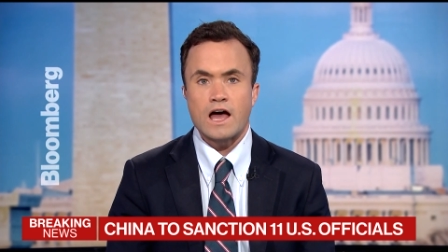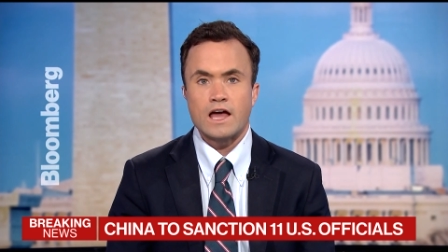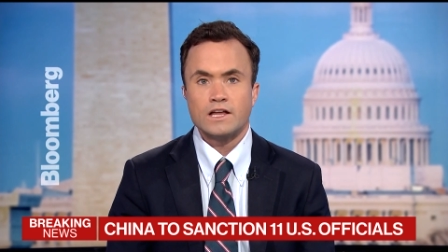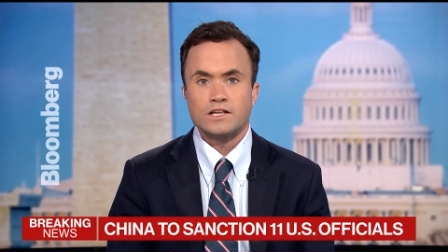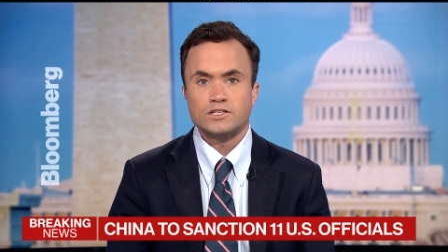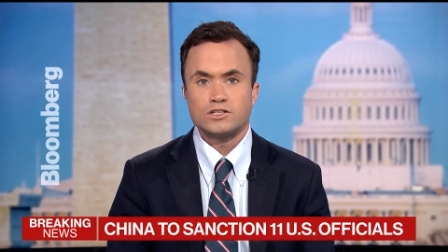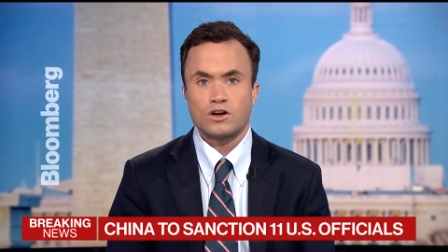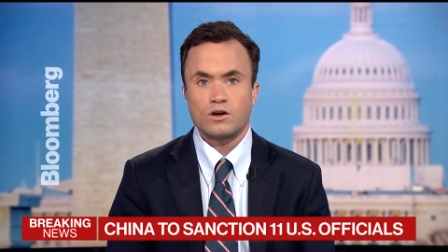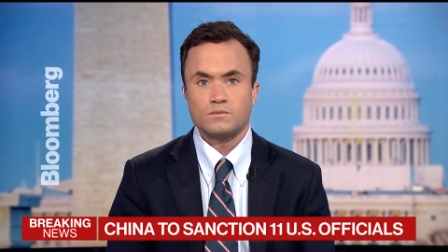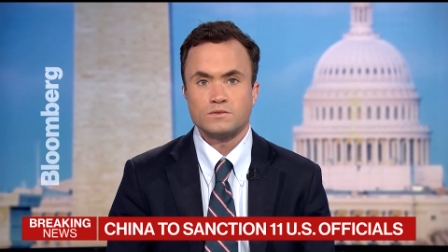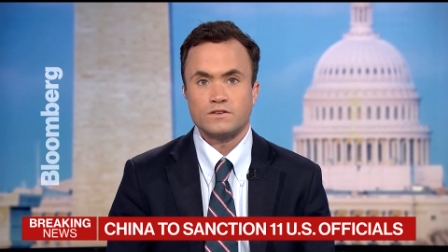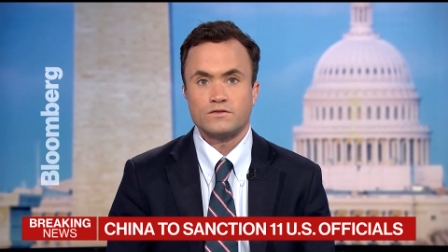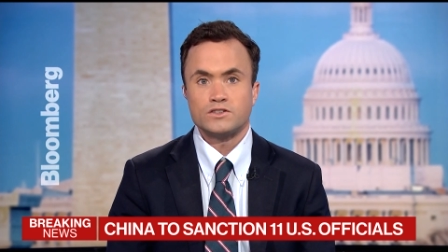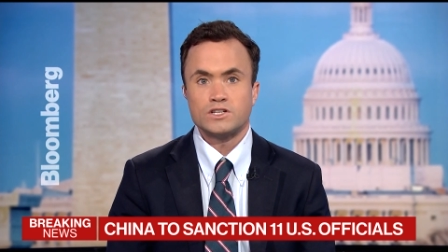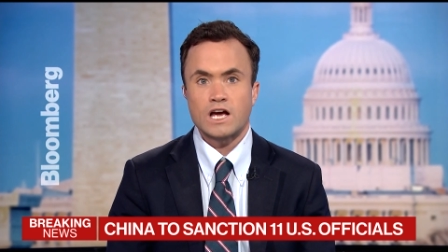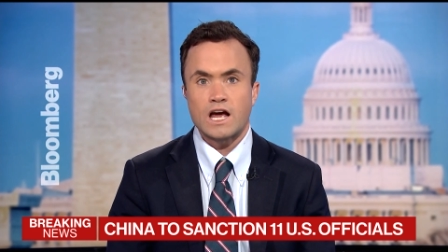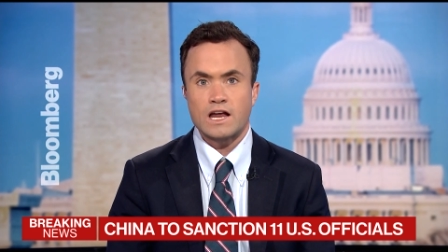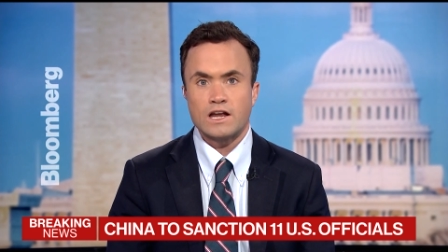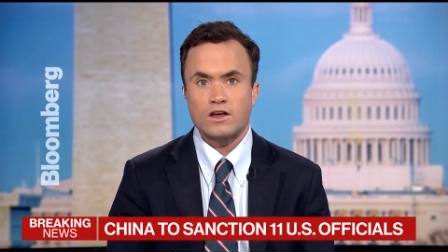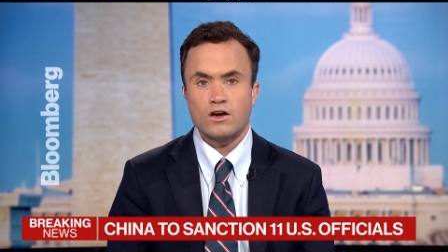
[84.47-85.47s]
in terms of
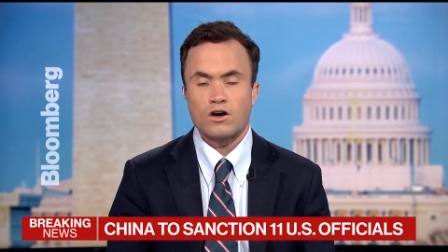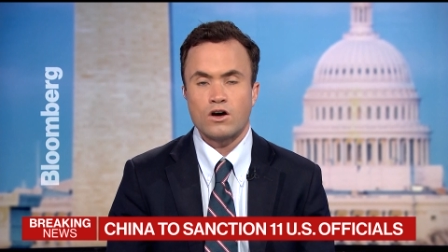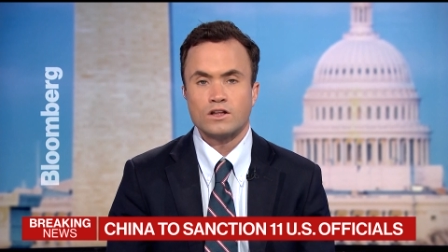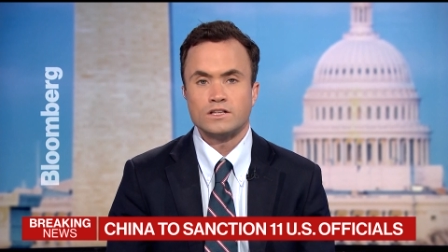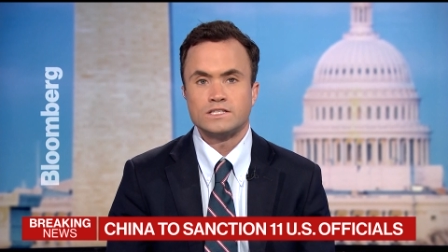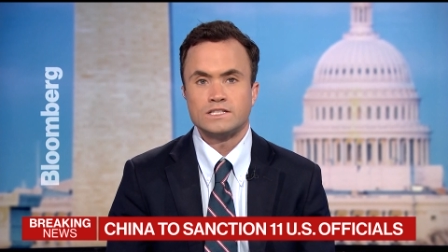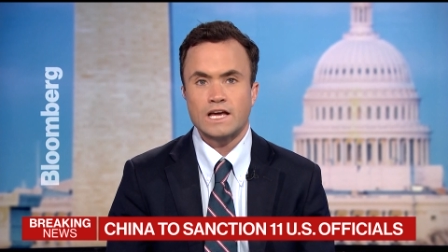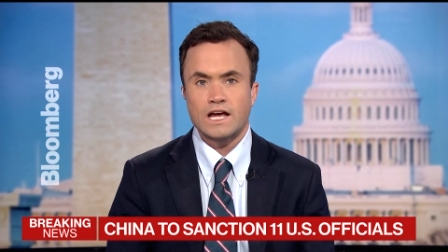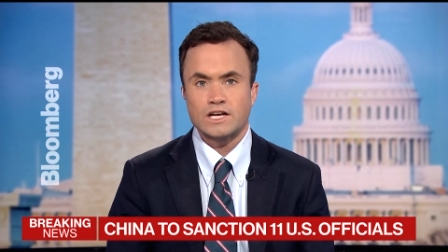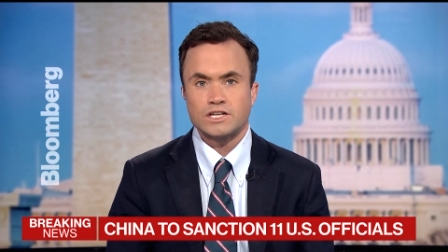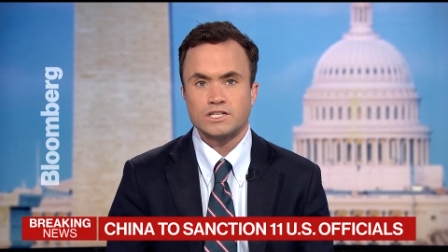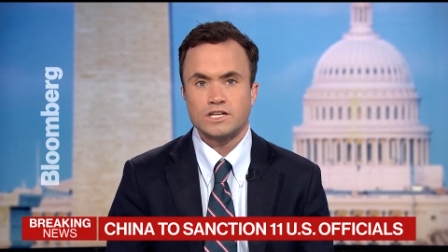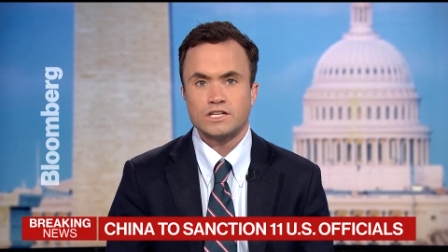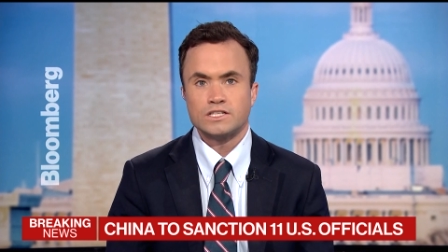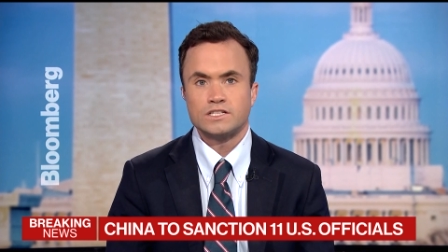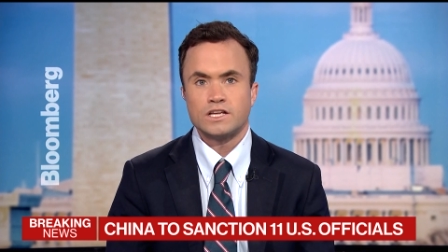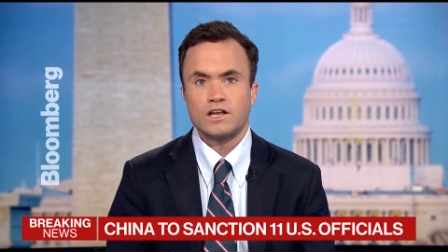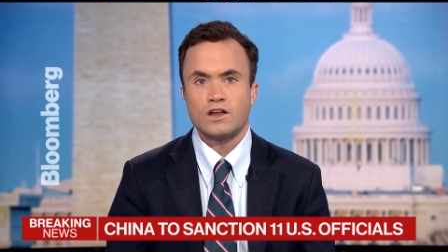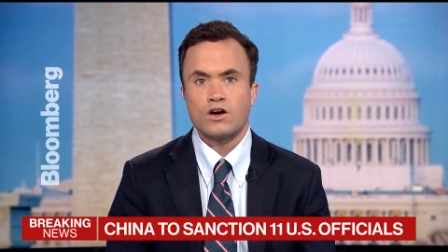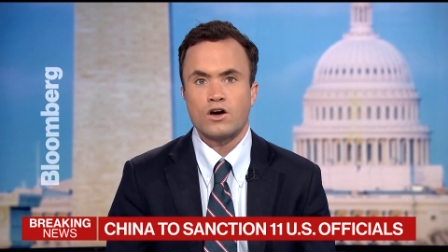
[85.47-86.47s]
China on
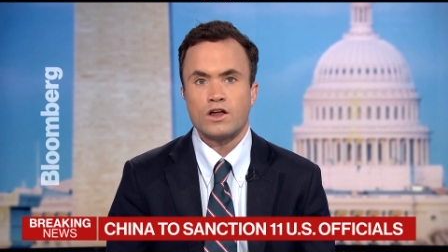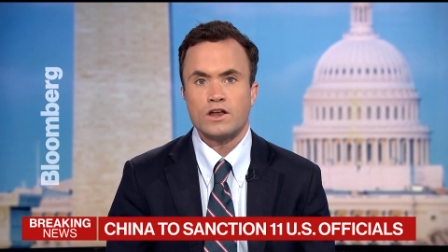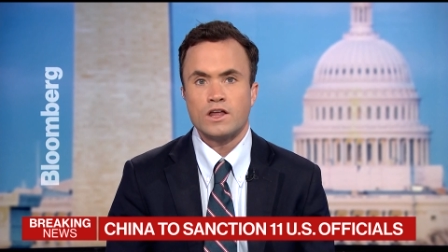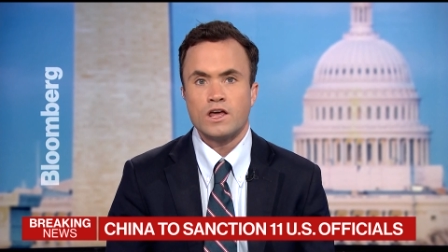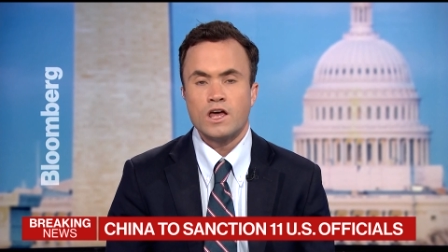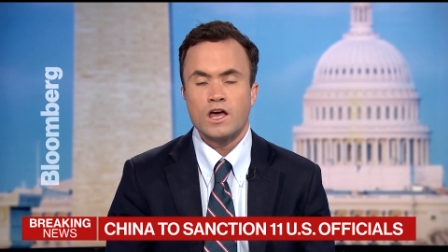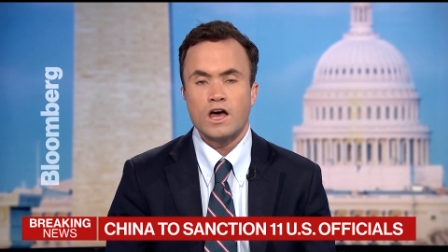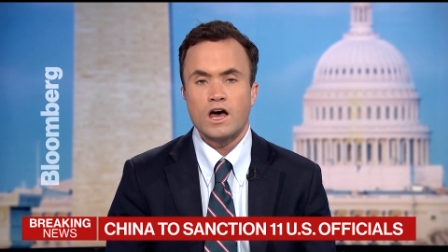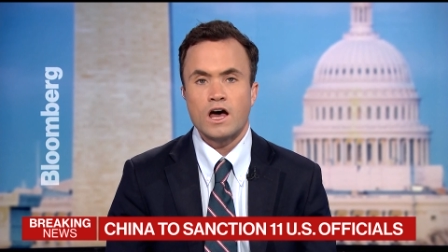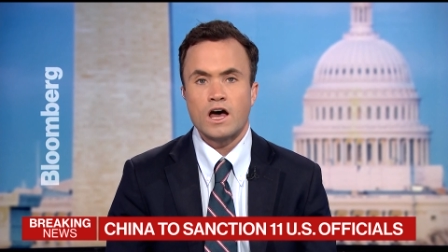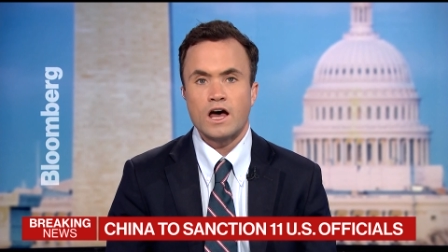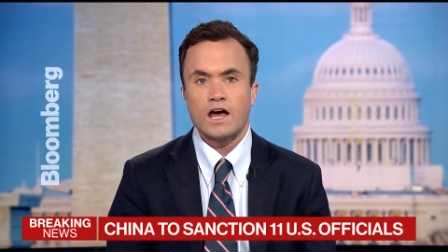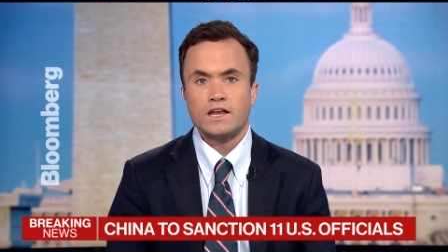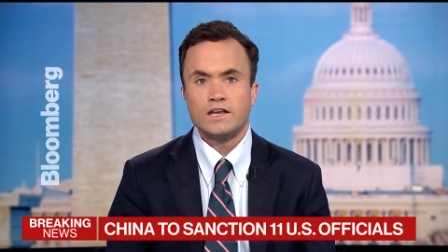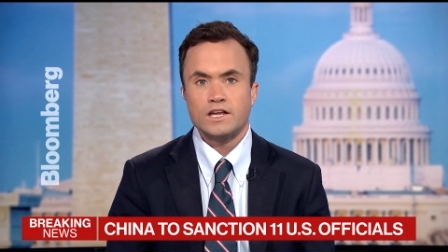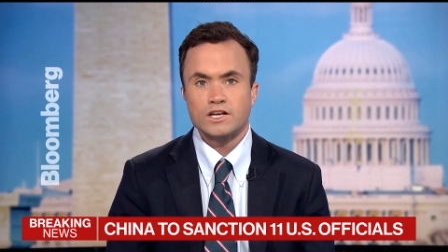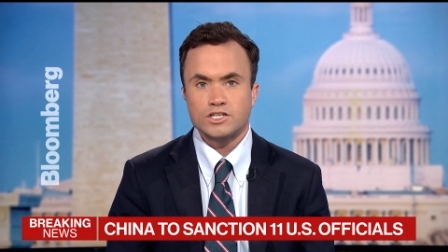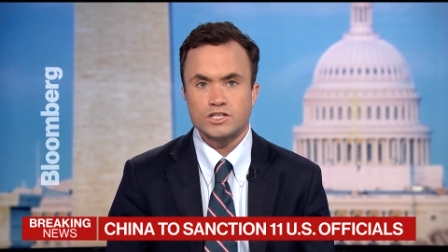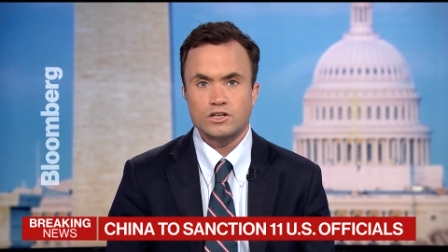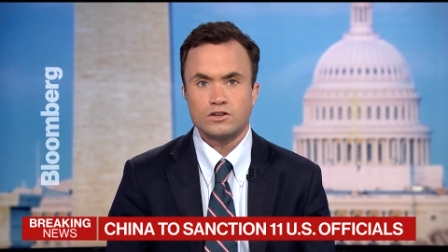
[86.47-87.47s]
sanctions and on
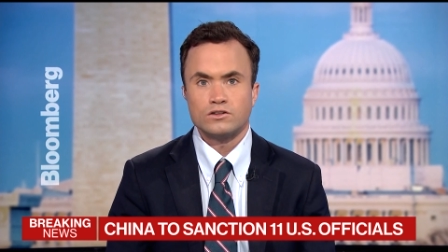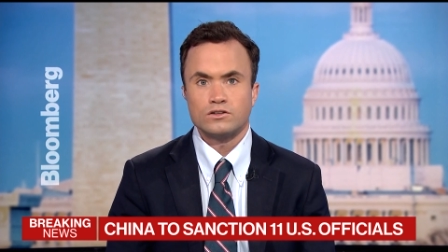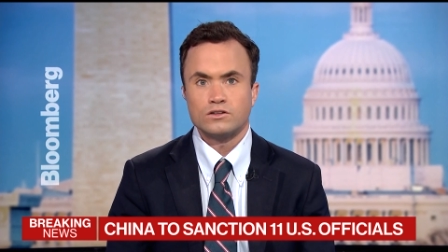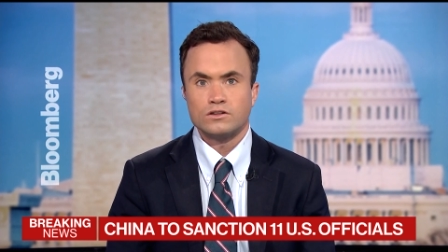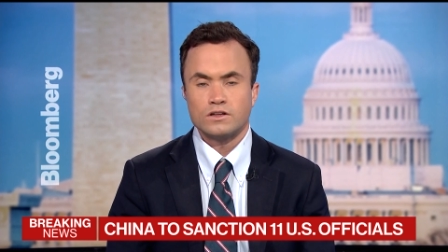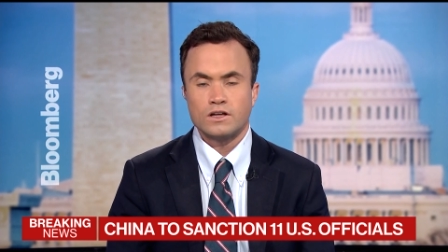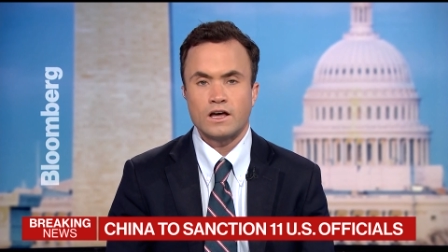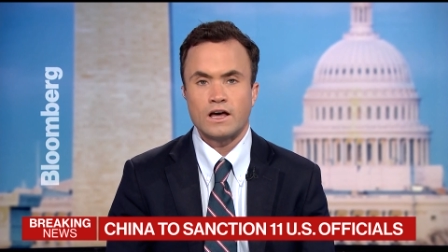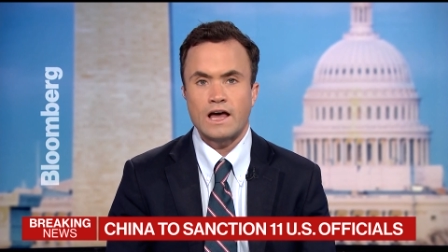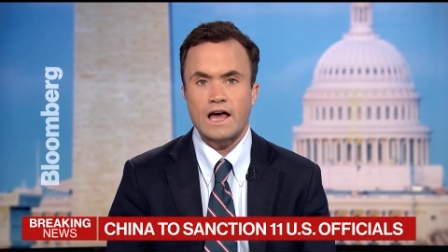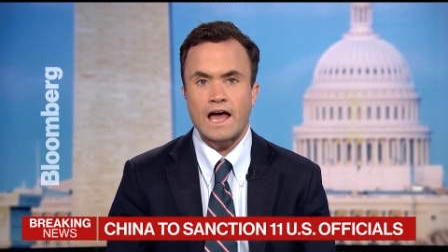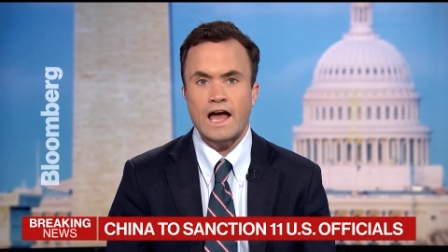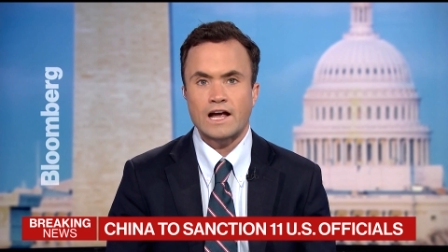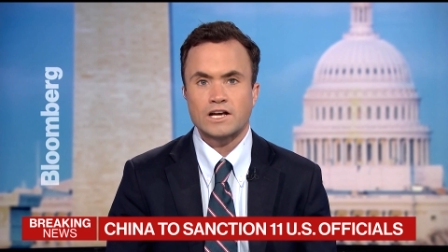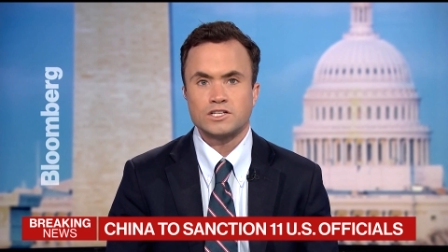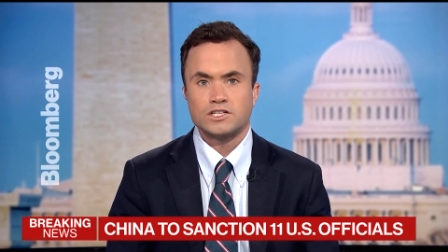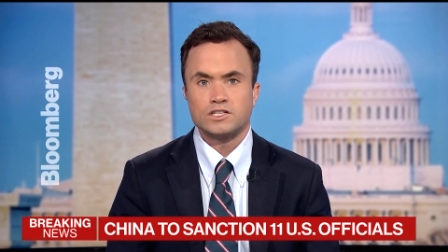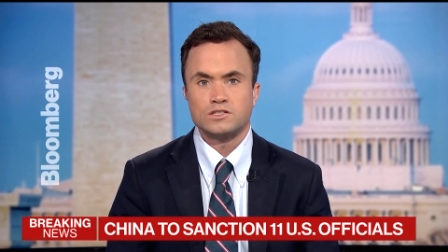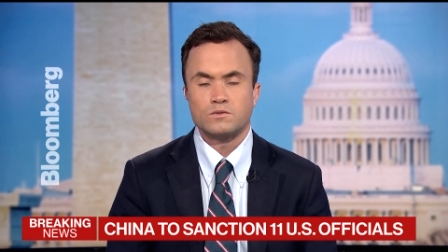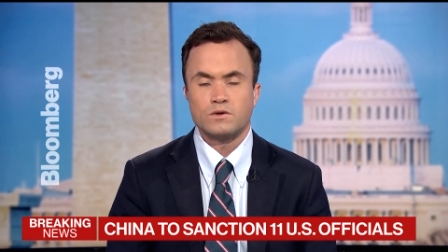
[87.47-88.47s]
additional
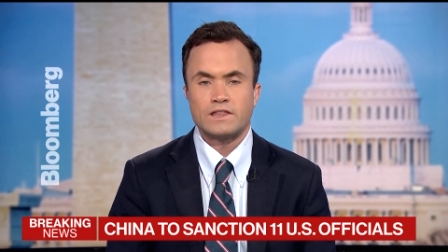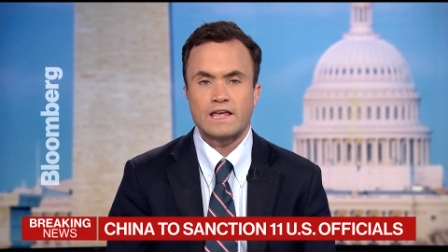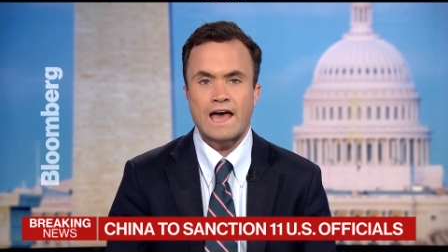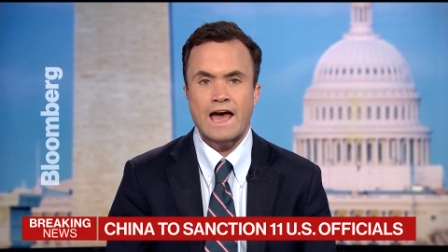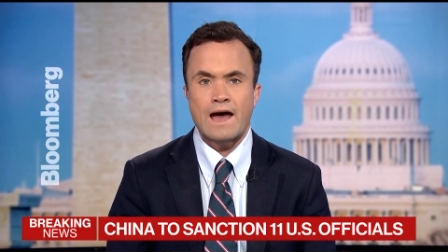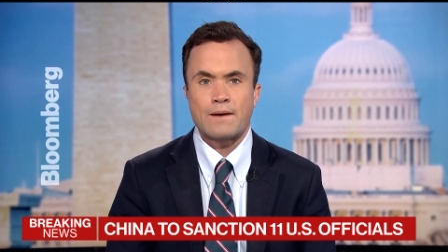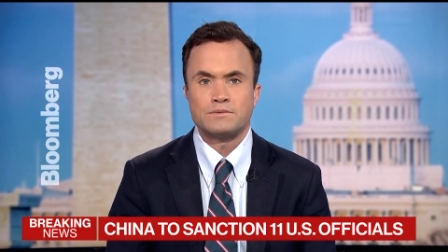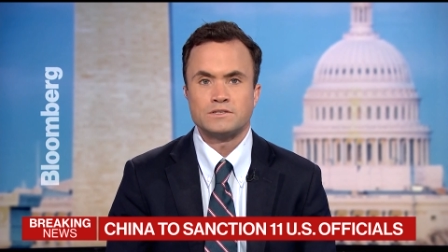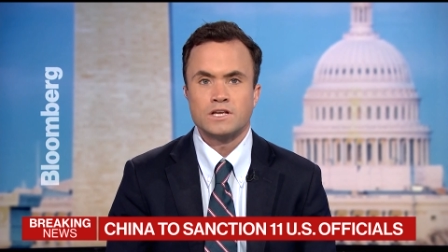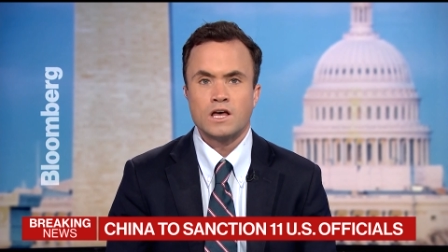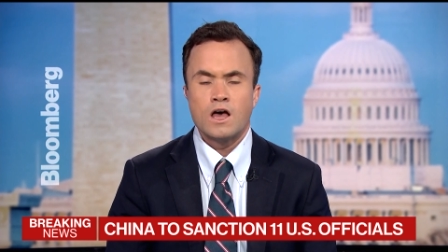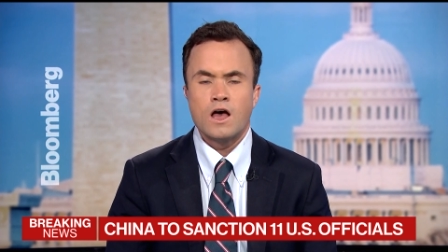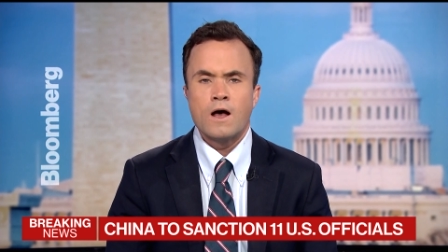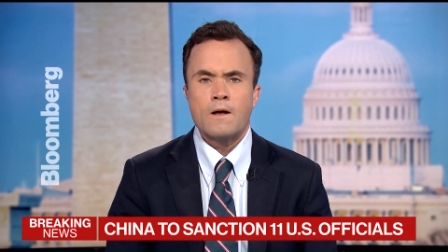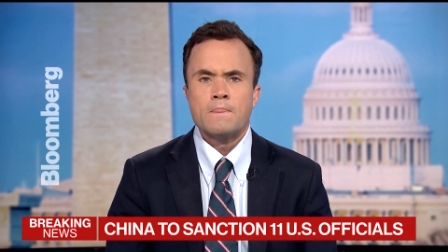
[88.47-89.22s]
actions with apps.